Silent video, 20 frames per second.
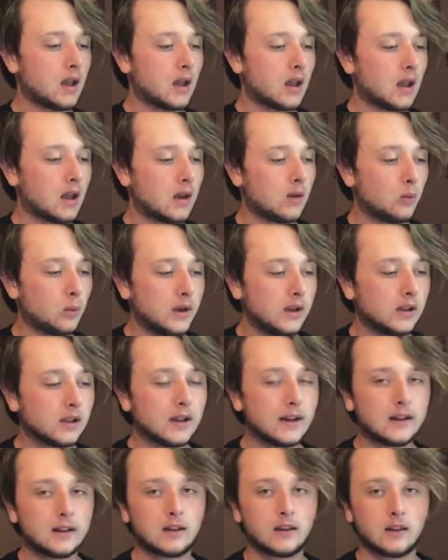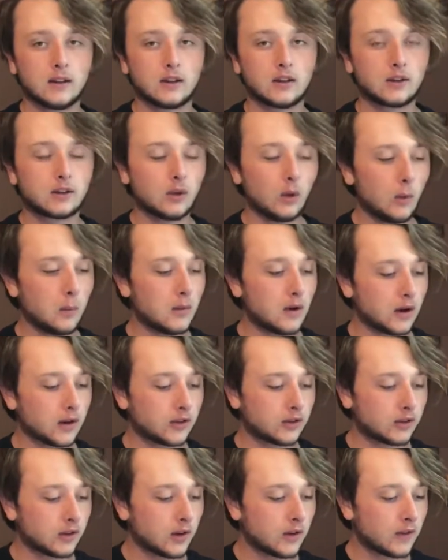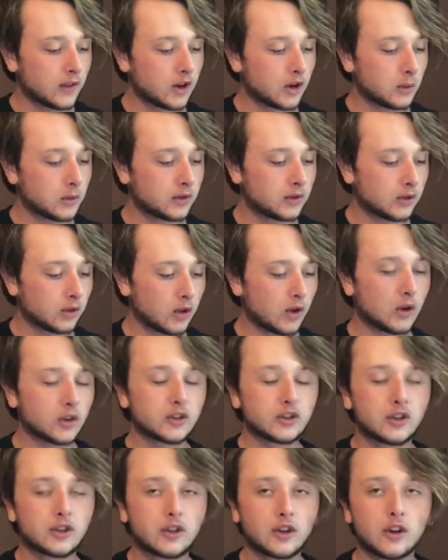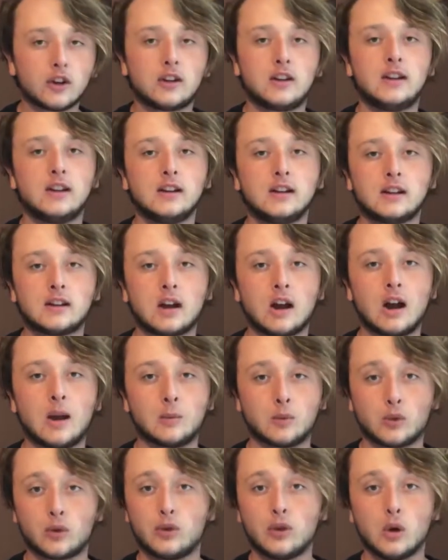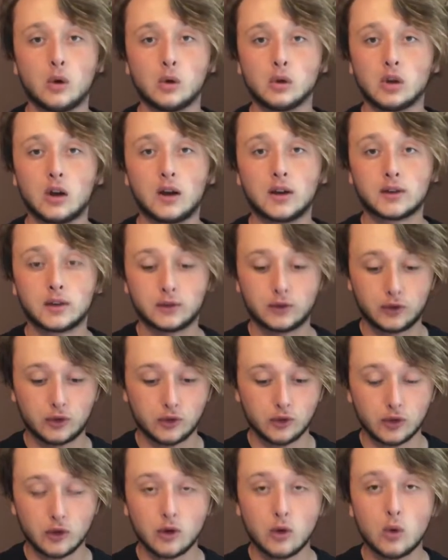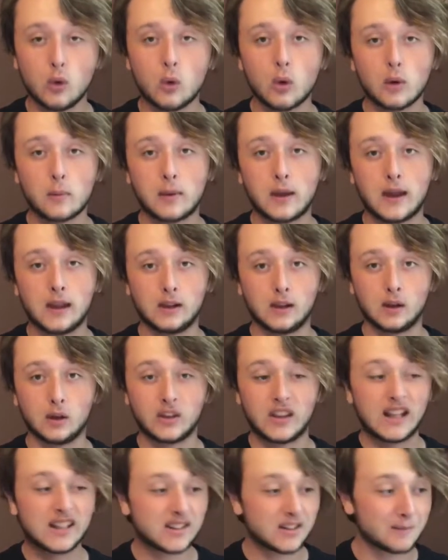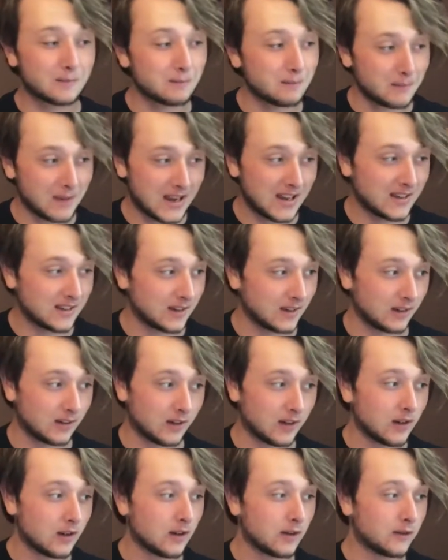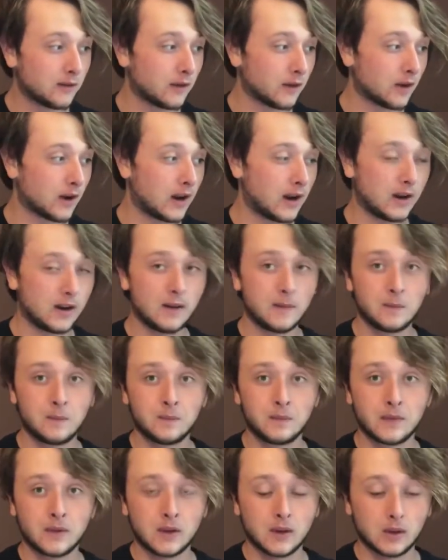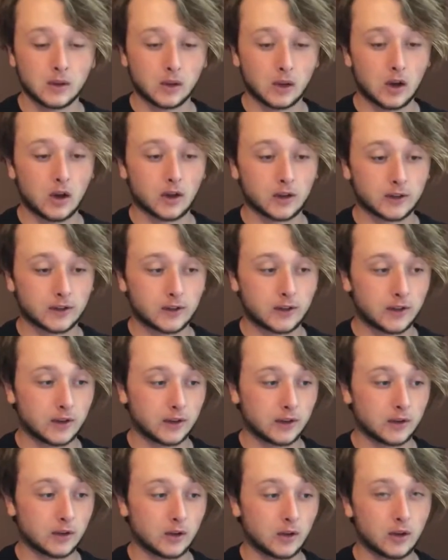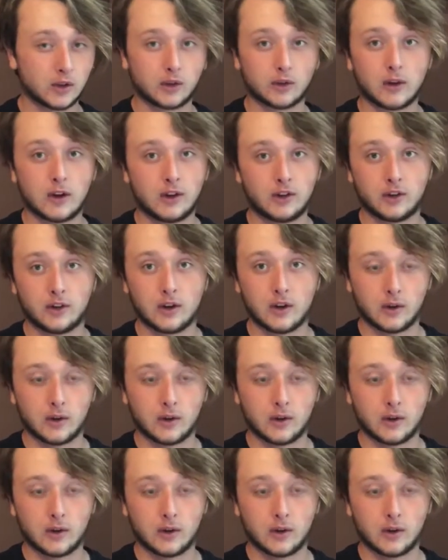And we liked this so much that it was launched 13 times with no loss of crew or payload. That's amazing for a loss to launch ratio.